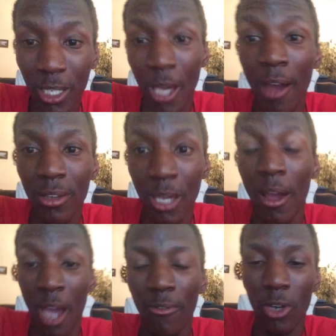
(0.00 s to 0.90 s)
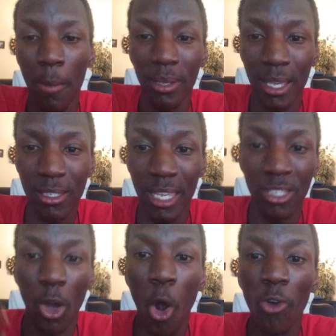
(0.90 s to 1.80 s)
go- go- governor because
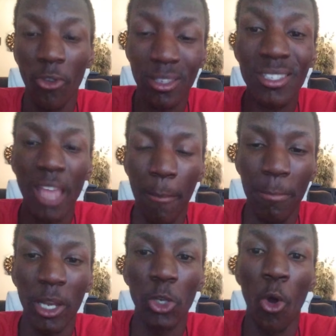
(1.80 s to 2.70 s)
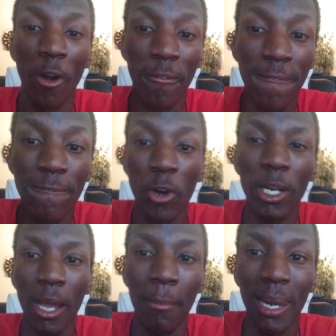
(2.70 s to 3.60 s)
he's overstepping your
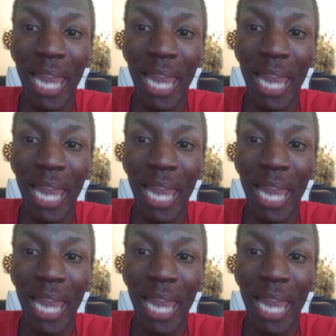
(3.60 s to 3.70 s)
freedom,